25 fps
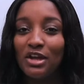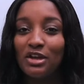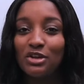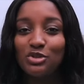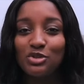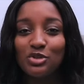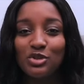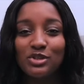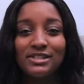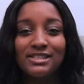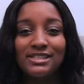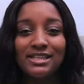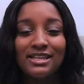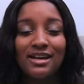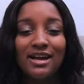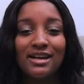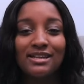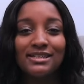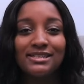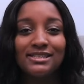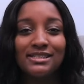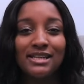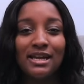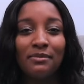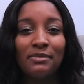trusting
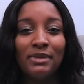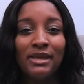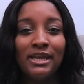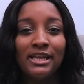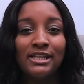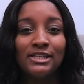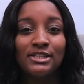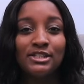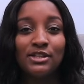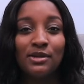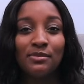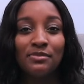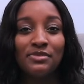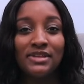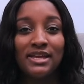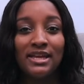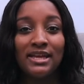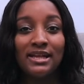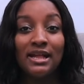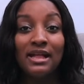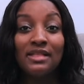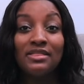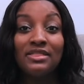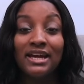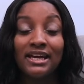God's timing is
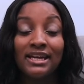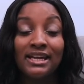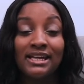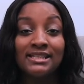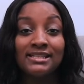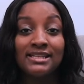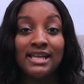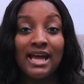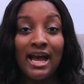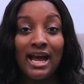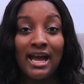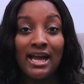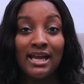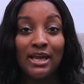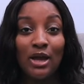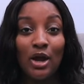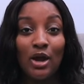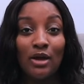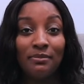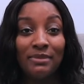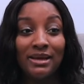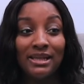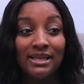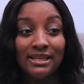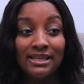something that is high
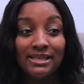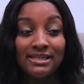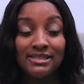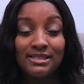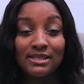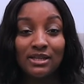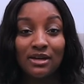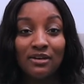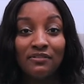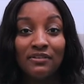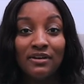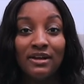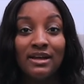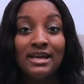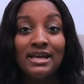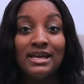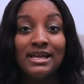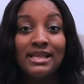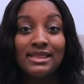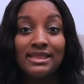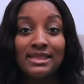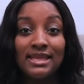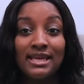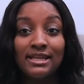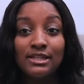on my list of
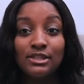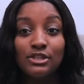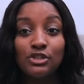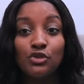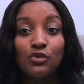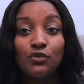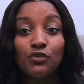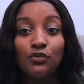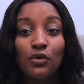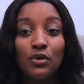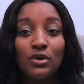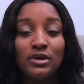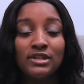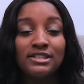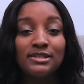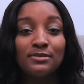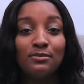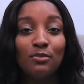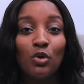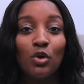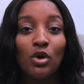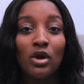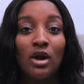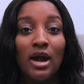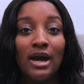things to focus
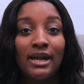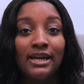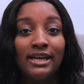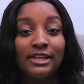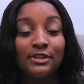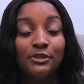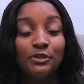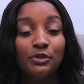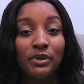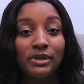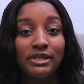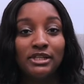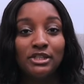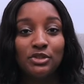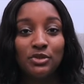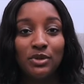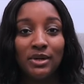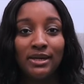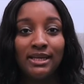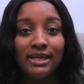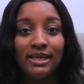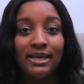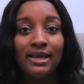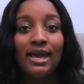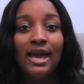more on in twenty
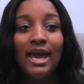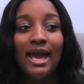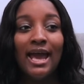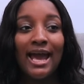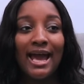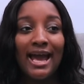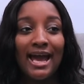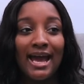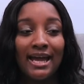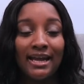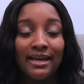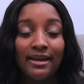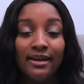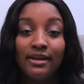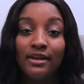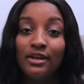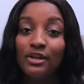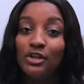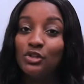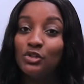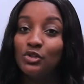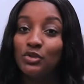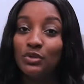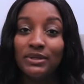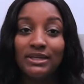twenty, and
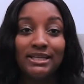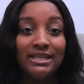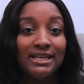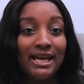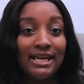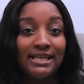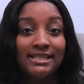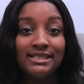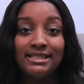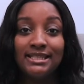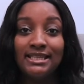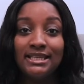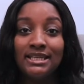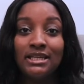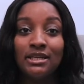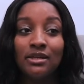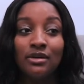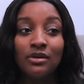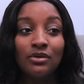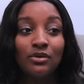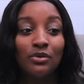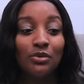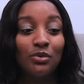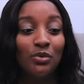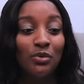twenty nineteen
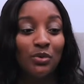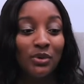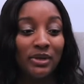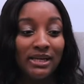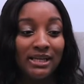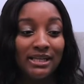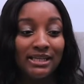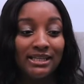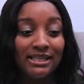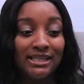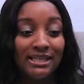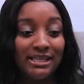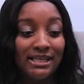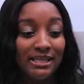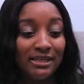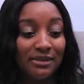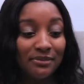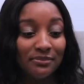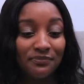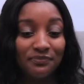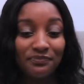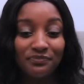really